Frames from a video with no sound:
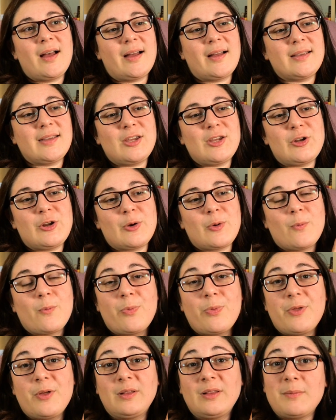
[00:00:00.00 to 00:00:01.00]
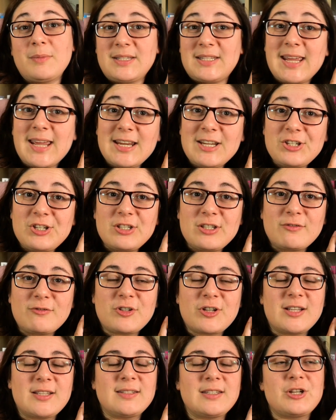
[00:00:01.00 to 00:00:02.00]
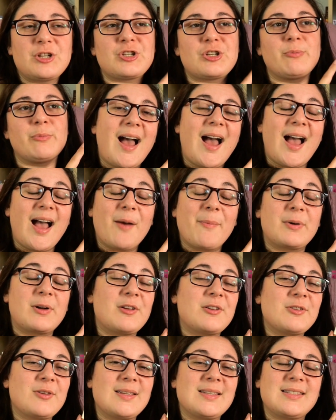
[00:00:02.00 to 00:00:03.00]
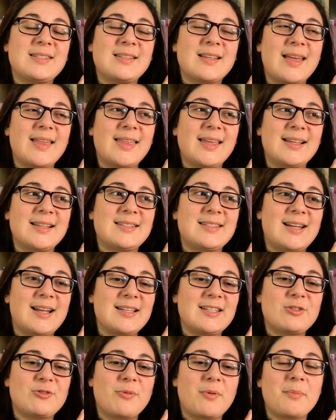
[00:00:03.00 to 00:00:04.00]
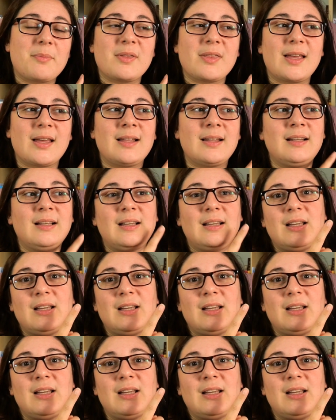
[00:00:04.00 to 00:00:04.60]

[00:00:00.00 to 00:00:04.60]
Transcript: you know, the limitations of translation, but also I think it's nice to remember that,